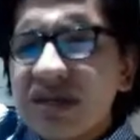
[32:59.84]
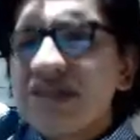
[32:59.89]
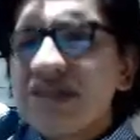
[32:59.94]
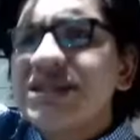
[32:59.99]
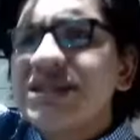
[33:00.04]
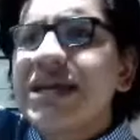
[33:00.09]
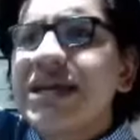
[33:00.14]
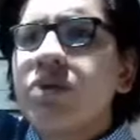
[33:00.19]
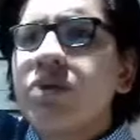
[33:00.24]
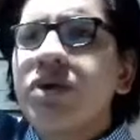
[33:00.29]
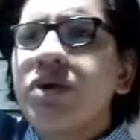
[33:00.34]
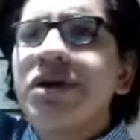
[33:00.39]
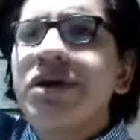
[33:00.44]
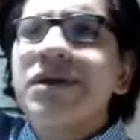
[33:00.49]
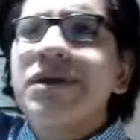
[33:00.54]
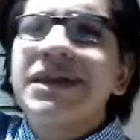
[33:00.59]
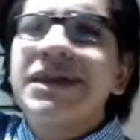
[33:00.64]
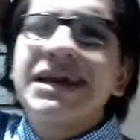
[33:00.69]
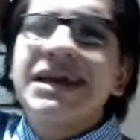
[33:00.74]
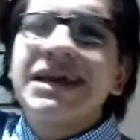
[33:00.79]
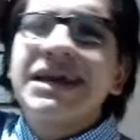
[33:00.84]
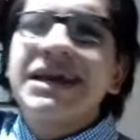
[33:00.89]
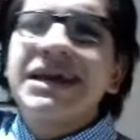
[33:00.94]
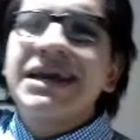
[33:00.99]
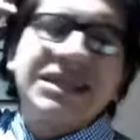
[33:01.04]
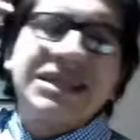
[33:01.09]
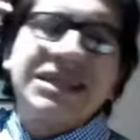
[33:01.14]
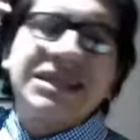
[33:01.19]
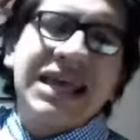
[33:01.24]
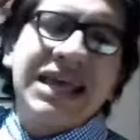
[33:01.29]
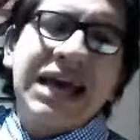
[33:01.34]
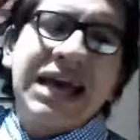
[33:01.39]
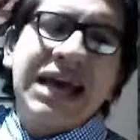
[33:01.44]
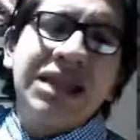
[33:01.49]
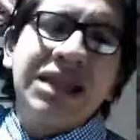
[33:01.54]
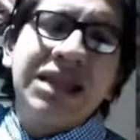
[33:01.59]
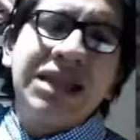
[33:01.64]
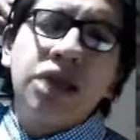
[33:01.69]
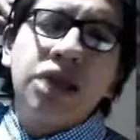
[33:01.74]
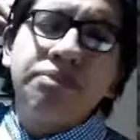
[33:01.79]
that were like didn't have
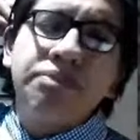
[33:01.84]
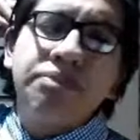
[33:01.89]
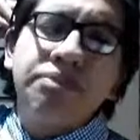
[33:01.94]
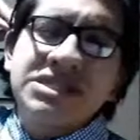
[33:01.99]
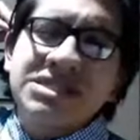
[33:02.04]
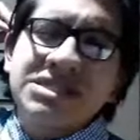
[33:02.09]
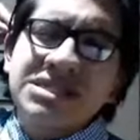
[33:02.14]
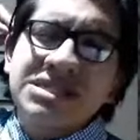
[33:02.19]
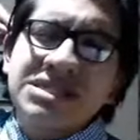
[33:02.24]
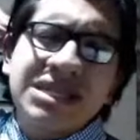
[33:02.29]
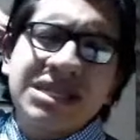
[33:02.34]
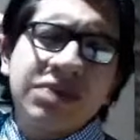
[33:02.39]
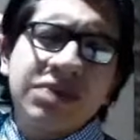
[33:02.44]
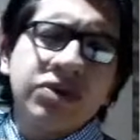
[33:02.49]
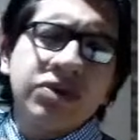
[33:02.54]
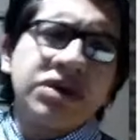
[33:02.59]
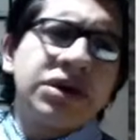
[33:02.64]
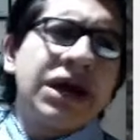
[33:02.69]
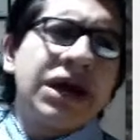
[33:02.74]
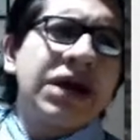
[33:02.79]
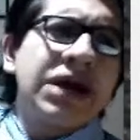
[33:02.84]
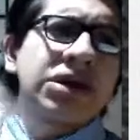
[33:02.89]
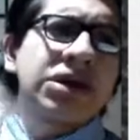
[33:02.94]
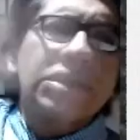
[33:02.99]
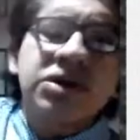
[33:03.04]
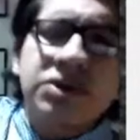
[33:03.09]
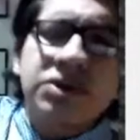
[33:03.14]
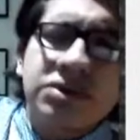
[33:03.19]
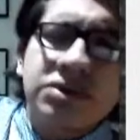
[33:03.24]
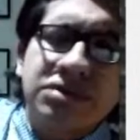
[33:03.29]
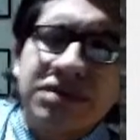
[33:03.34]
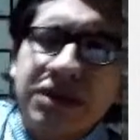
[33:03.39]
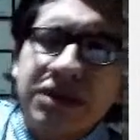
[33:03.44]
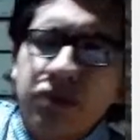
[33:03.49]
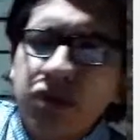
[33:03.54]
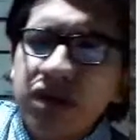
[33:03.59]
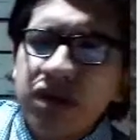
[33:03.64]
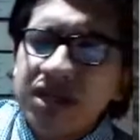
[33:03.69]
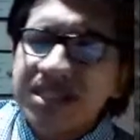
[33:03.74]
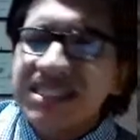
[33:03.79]
a lot of business they were i don't know they
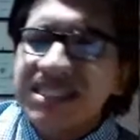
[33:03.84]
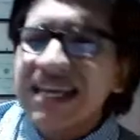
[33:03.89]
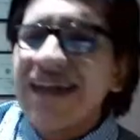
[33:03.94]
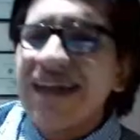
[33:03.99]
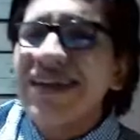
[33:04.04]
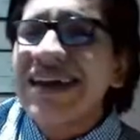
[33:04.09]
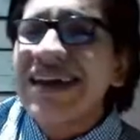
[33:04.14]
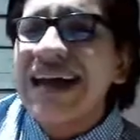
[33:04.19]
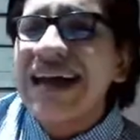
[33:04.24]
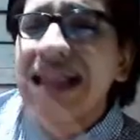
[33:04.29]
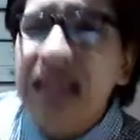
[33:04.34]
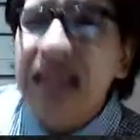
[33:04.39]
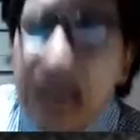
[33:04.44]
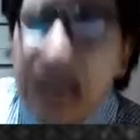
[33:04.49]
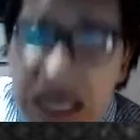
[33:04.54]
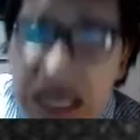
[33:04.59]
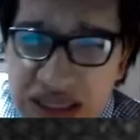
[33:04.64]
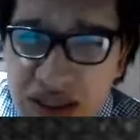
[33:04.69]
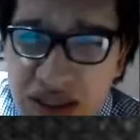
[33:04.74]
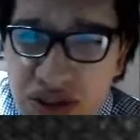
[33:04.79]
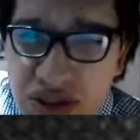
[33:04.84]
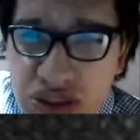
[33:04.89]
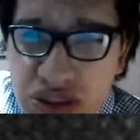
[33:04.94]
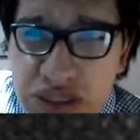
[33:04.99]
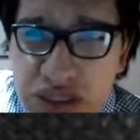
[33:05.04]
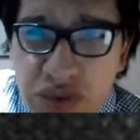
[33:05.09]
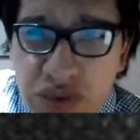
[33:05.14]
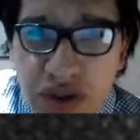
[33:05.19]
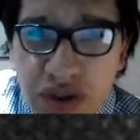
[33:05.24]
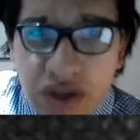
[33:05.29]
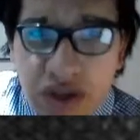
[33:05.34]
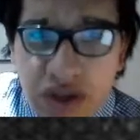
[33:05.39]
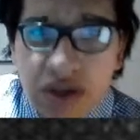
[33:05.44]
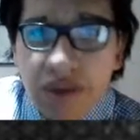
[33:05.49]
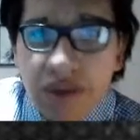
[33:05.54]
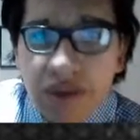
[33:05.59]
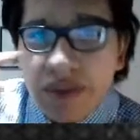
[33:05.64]
weren't selling a lot to the world